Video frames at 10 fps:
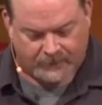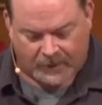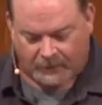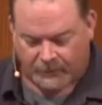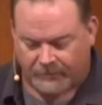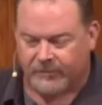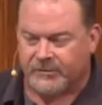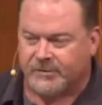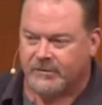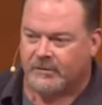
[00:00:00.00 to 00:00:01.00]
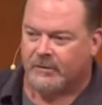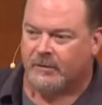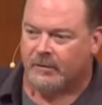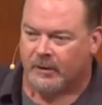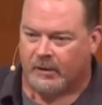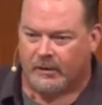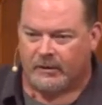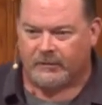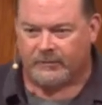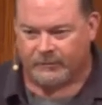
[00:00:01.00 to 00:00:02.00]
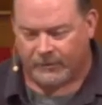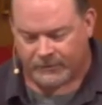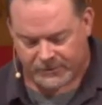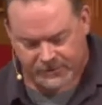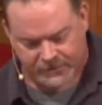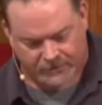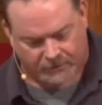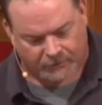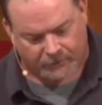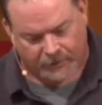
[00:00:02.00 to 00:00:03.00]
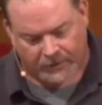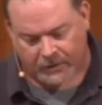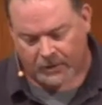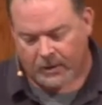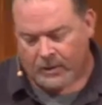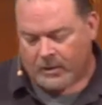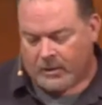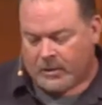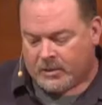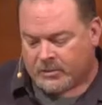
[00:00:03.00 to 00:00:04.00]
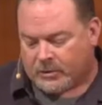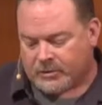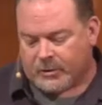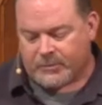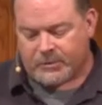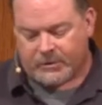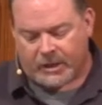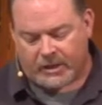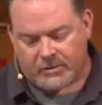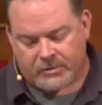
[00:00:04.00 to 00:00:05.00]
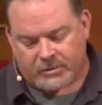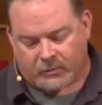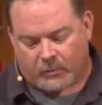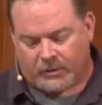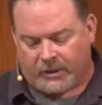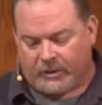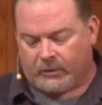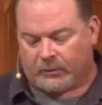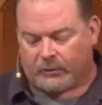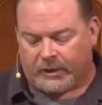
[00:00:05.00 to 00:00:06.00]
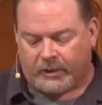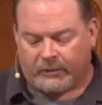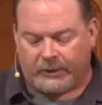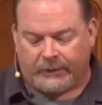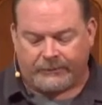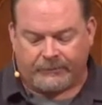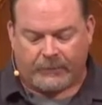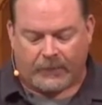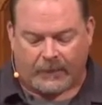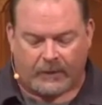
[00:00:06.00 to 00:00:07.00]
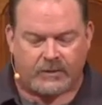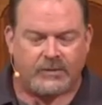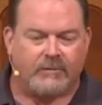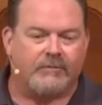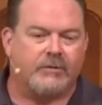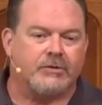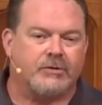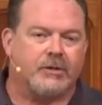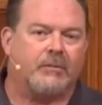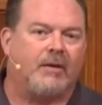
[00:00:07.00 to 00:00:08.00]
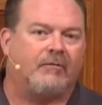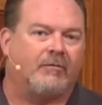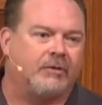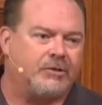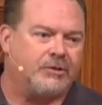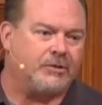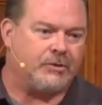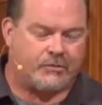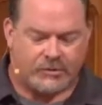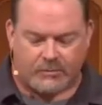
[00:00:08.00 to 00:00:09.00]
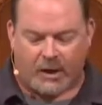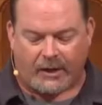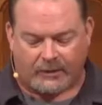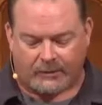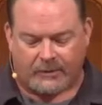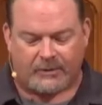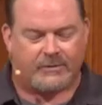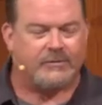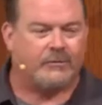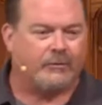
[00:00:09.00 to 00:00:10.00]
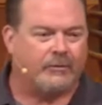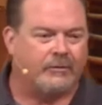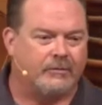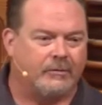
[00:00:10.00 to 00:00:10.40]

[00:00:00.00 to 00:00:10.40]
I'll reference this along the way. So our scripture today uses the word kill or killing. Some Bible versions use smite, hence the word